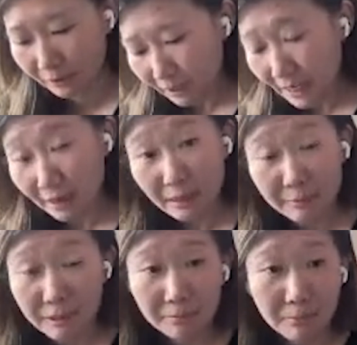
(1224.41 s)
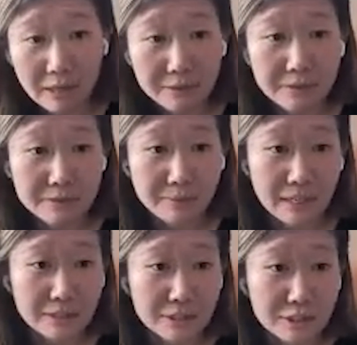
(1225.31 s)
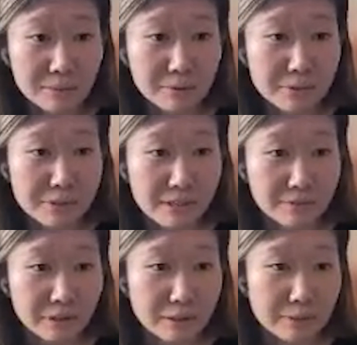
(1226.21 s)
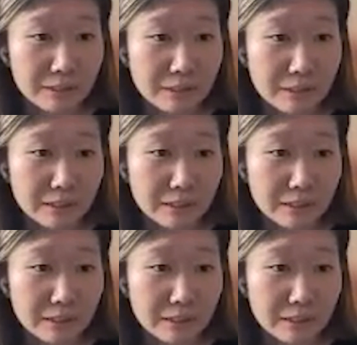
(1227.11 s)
But yeah, I mean, models getting cheaper is definitely going to be a thing.